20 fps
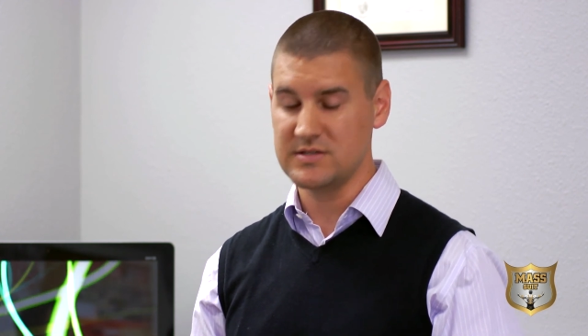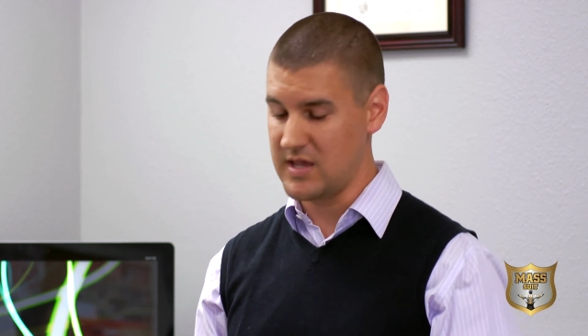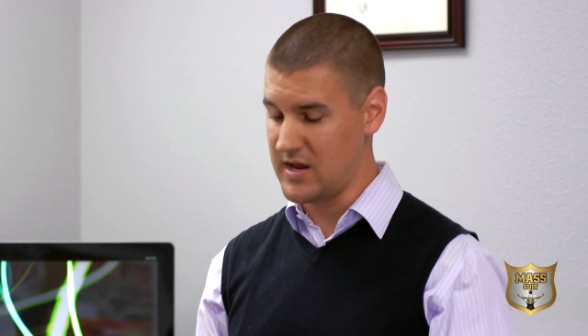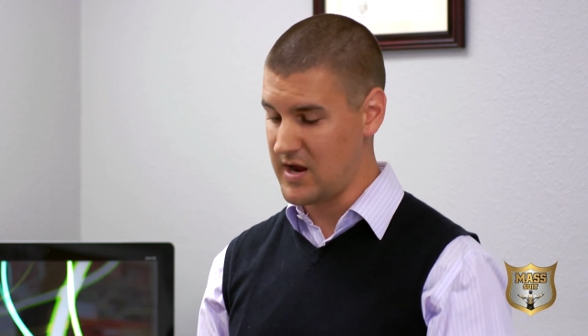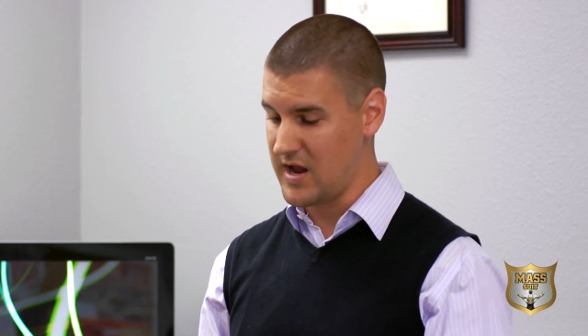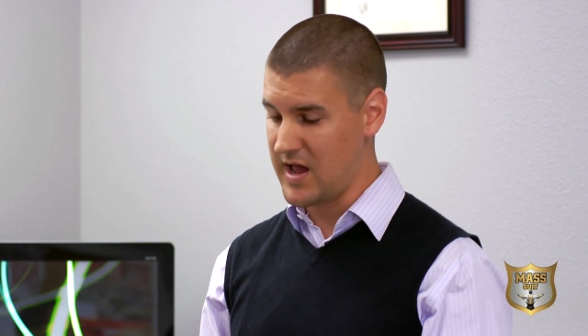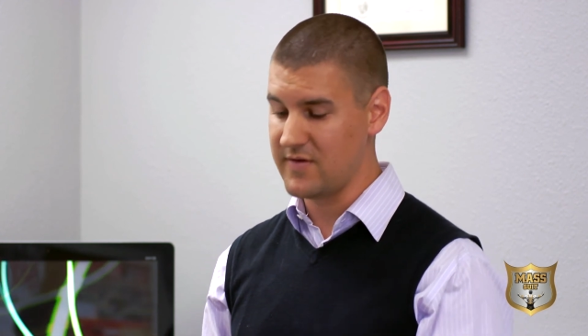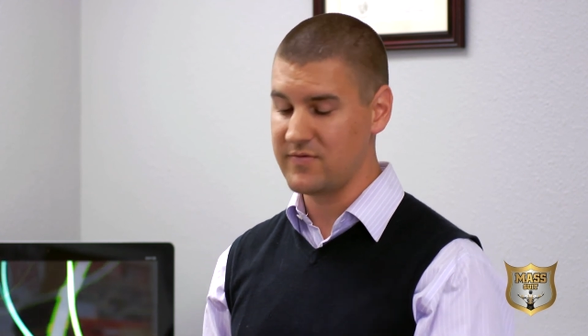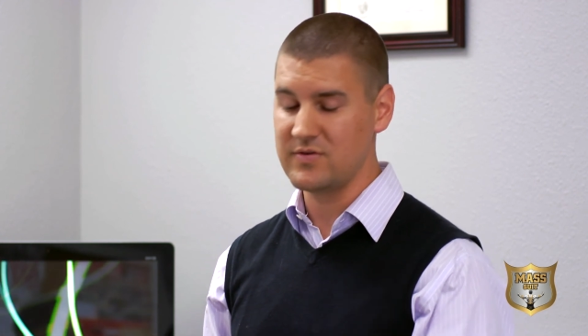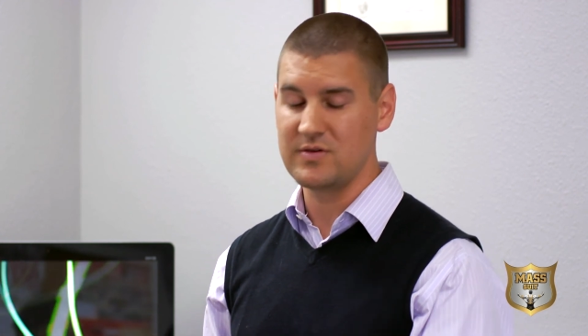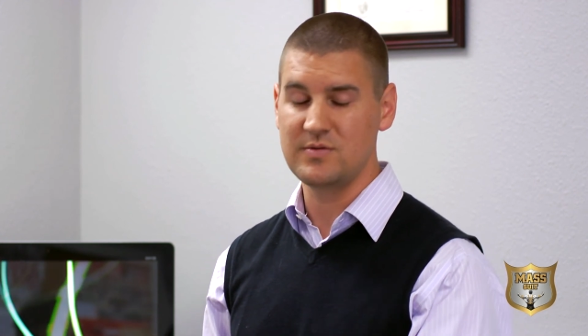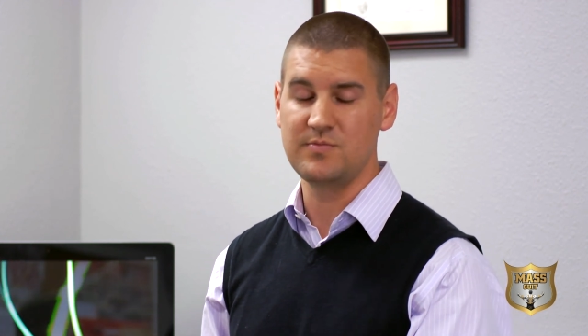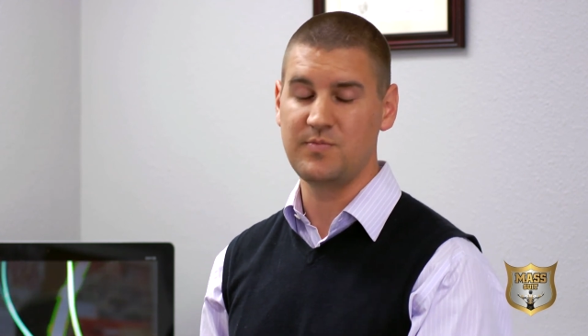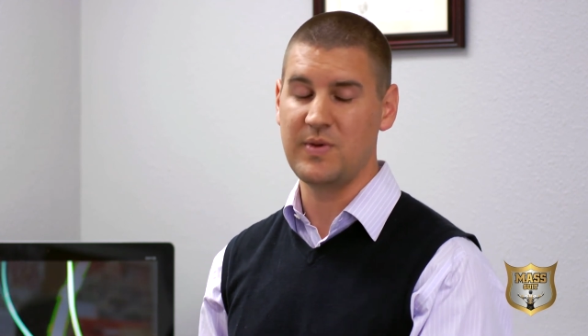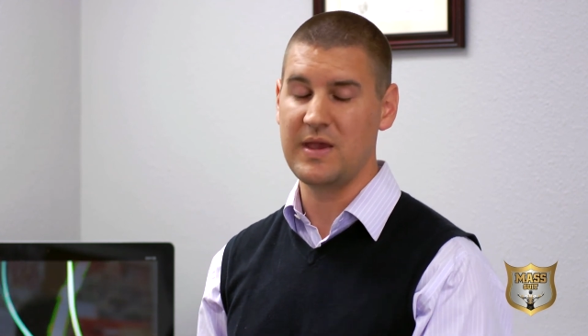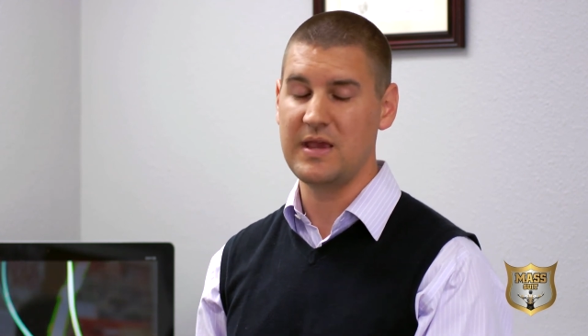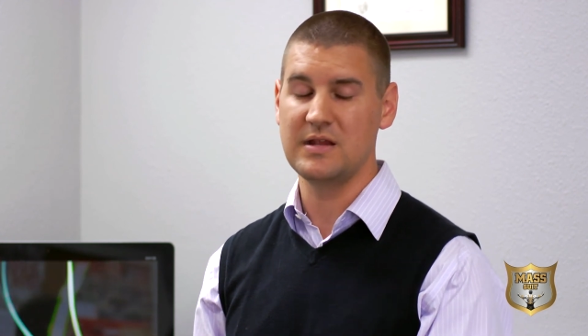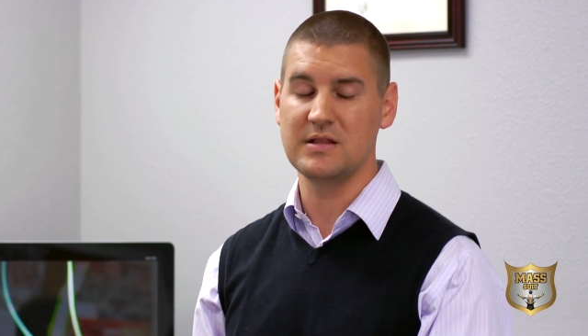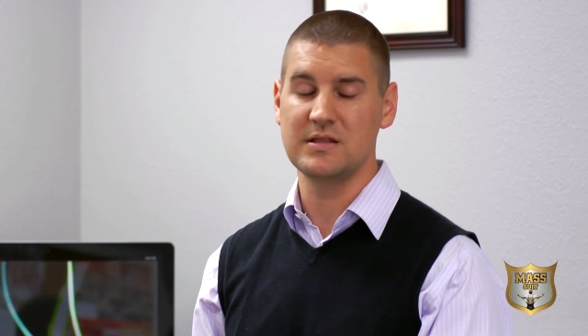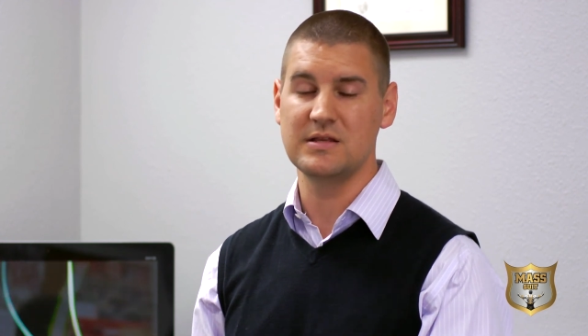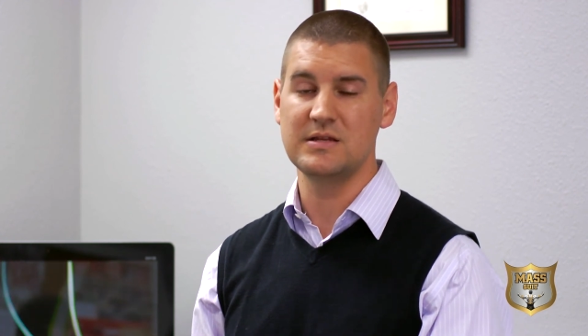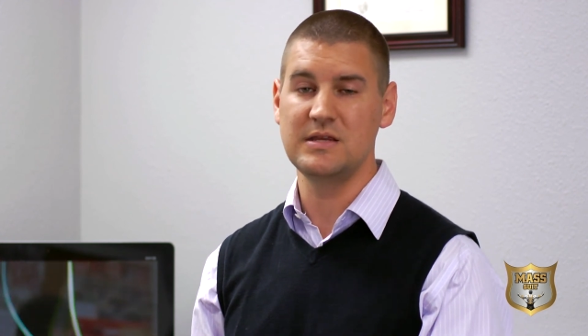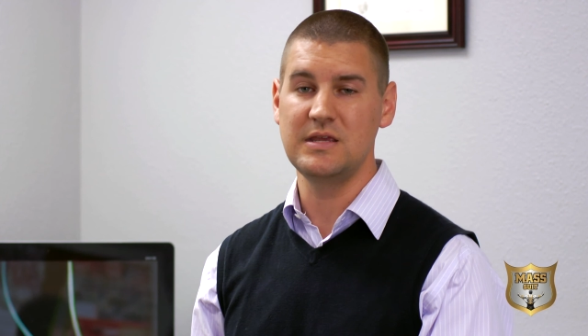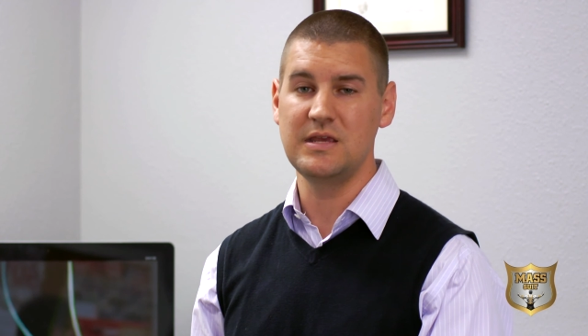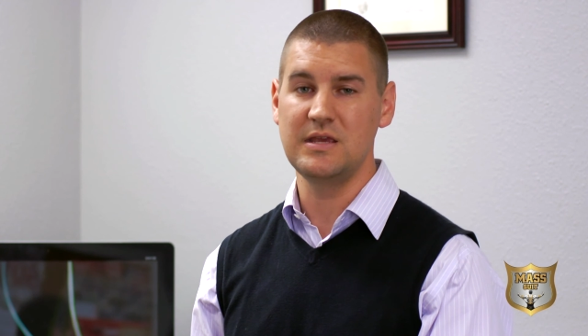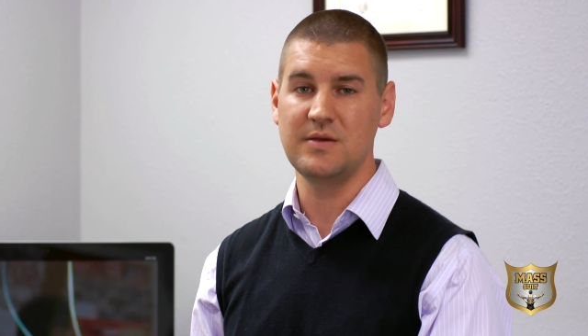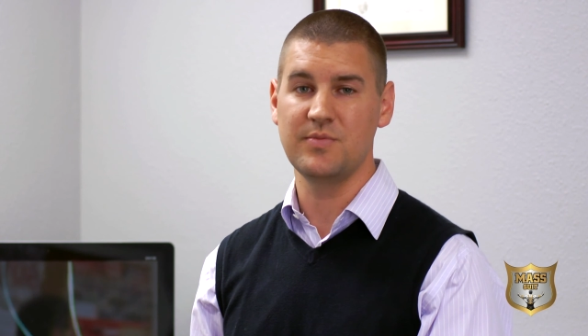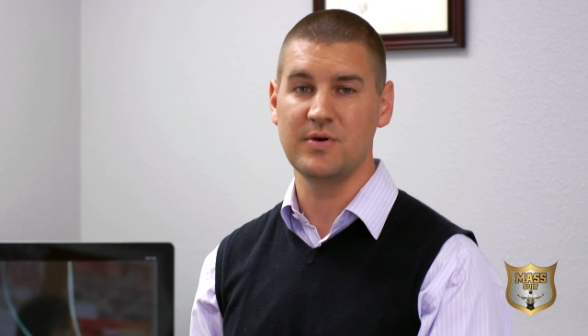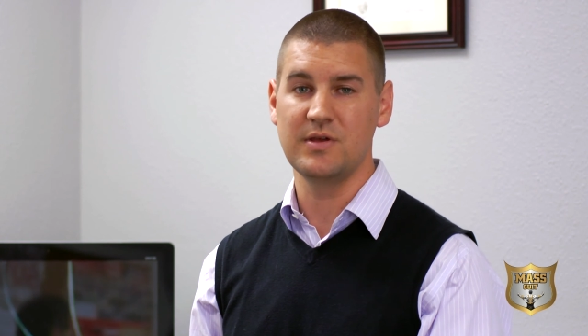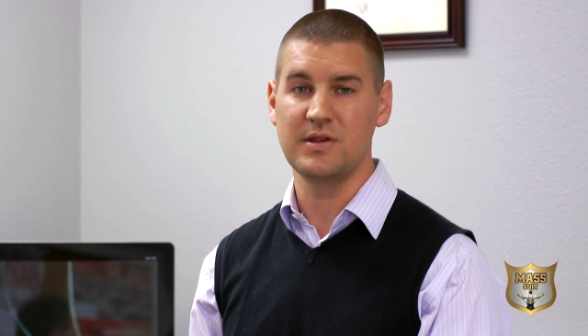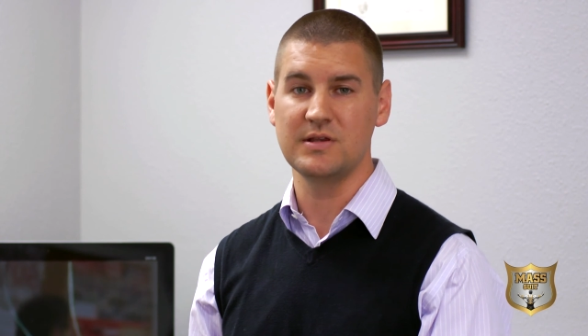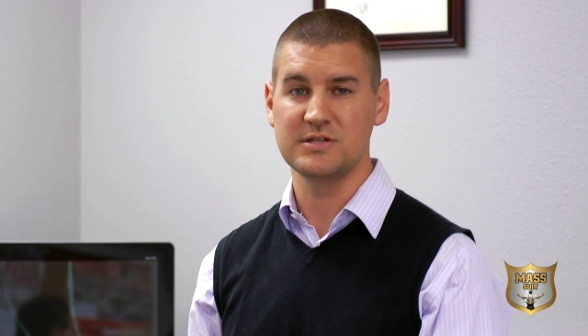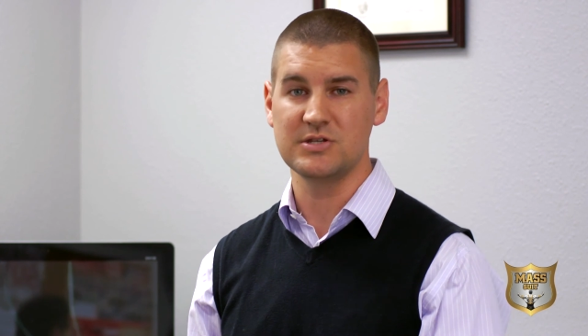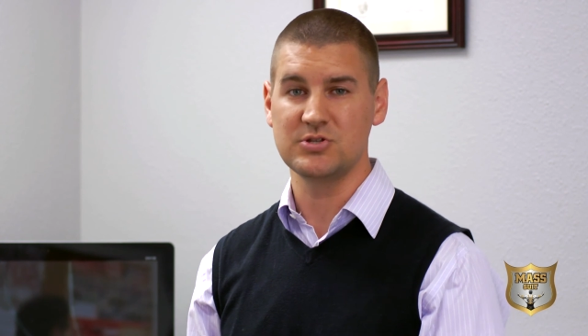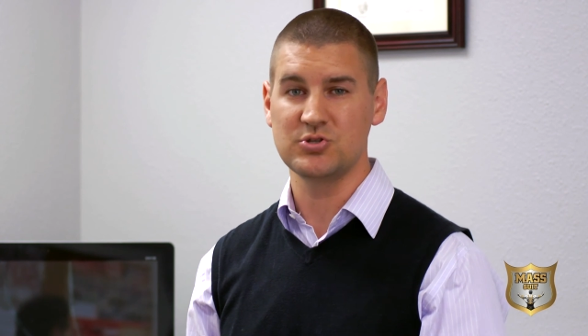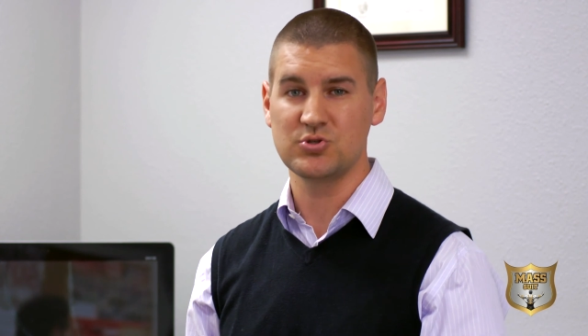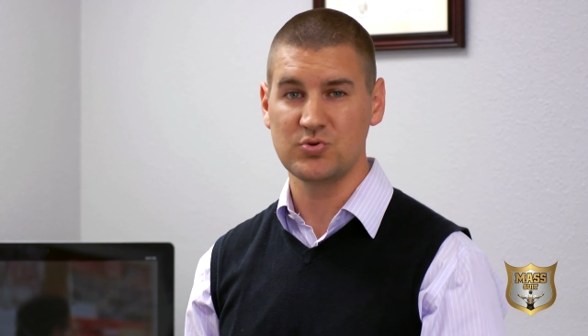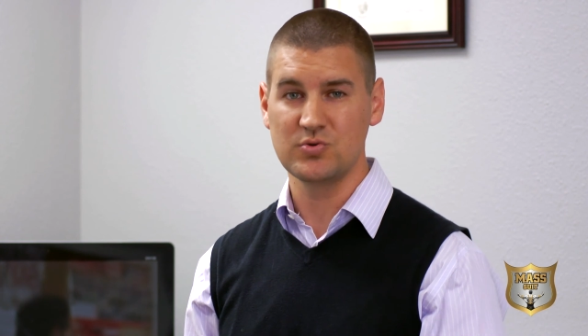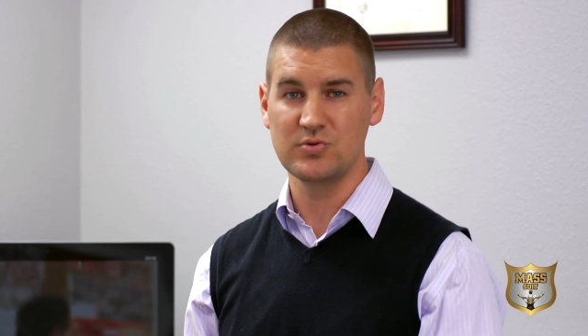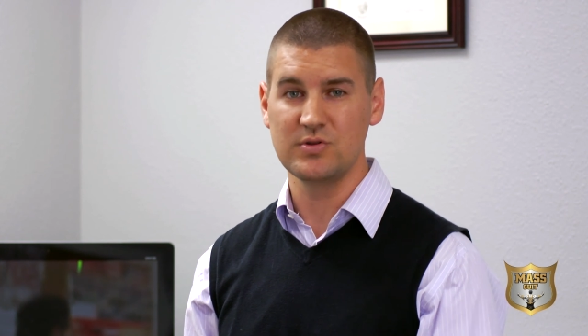they're having pain in the knee, but is
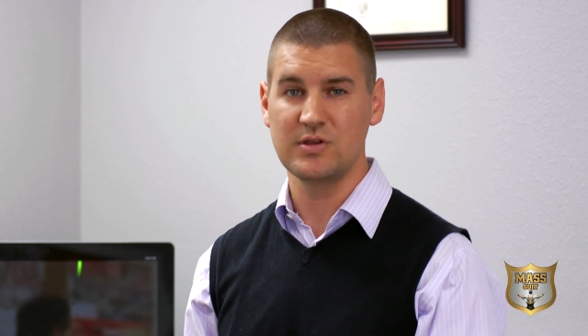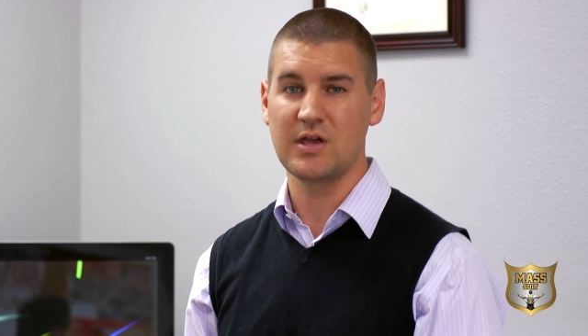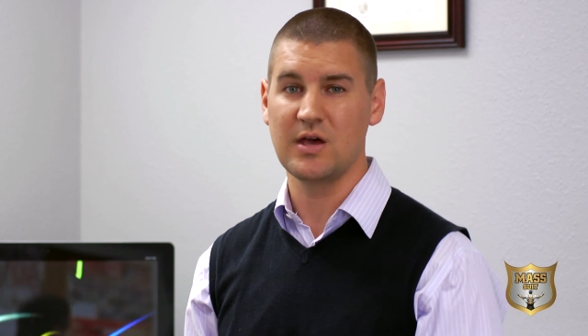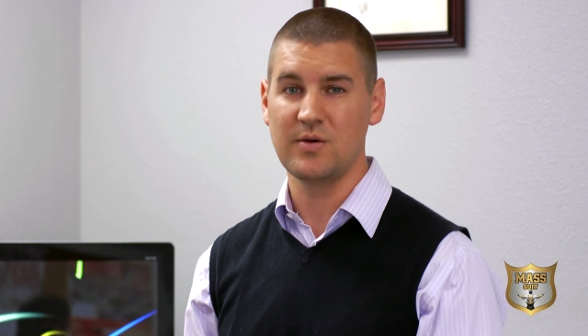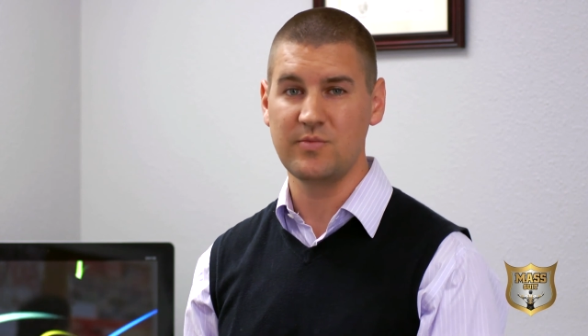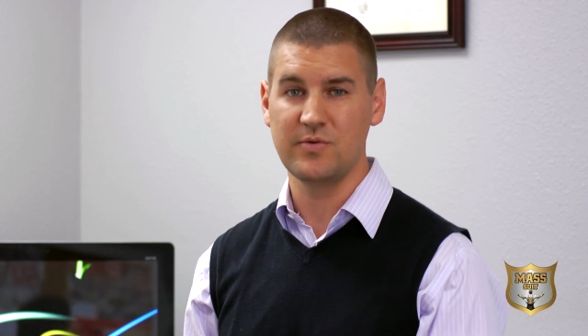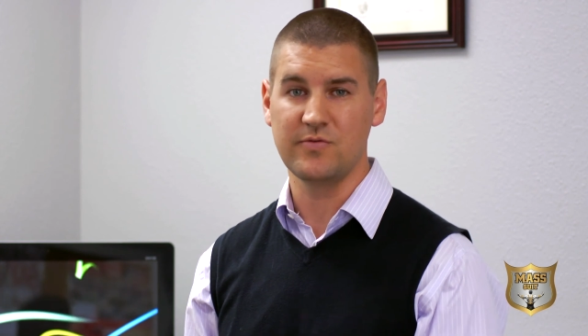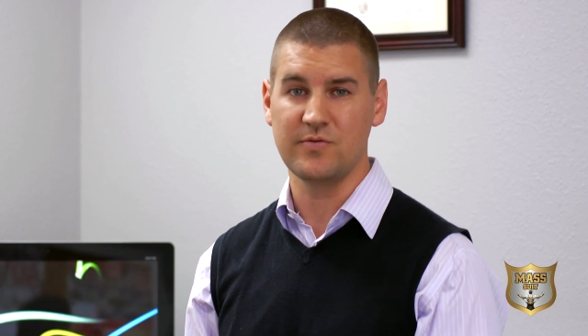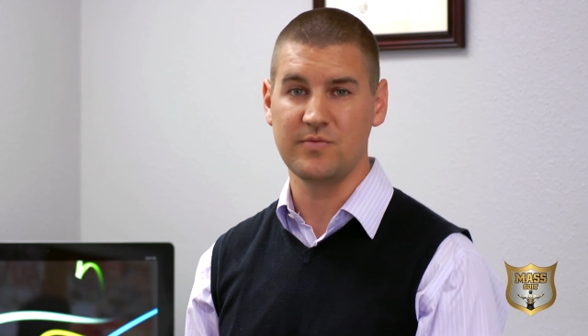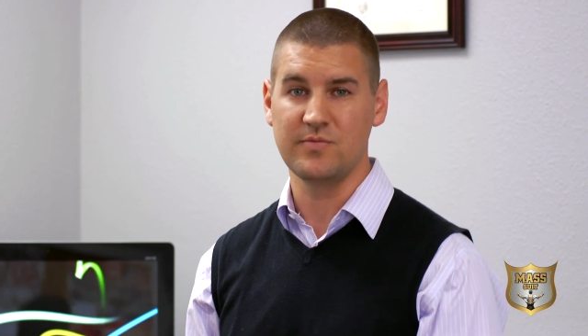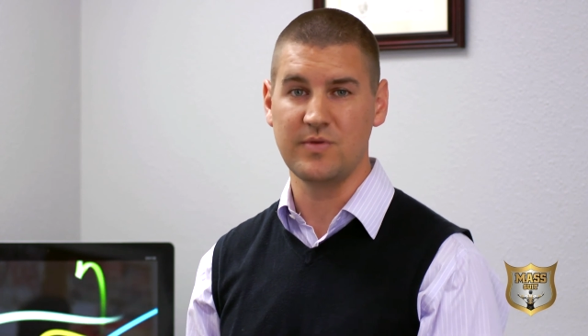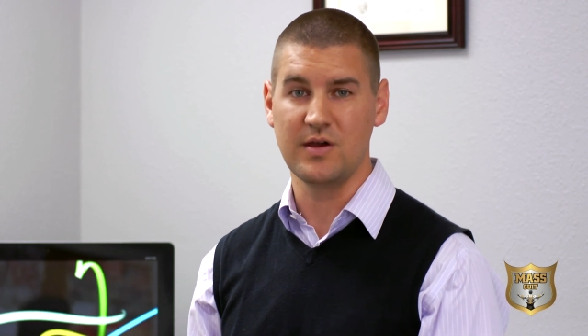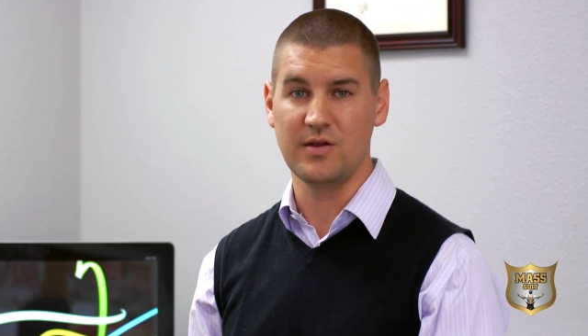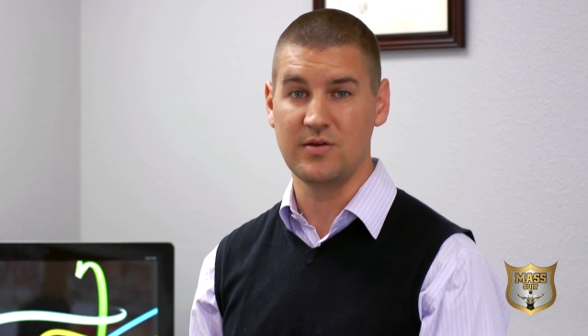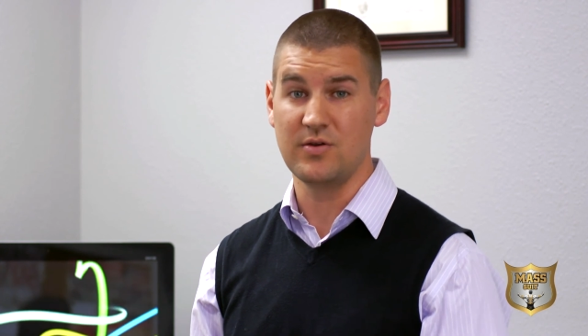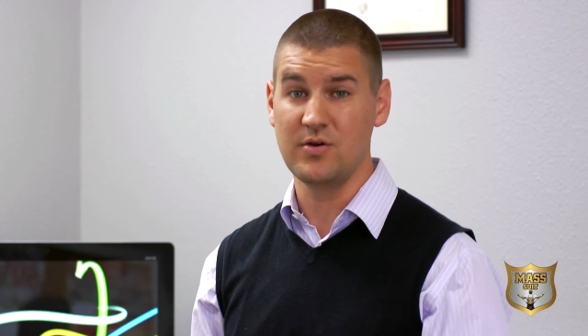it truly coming from that?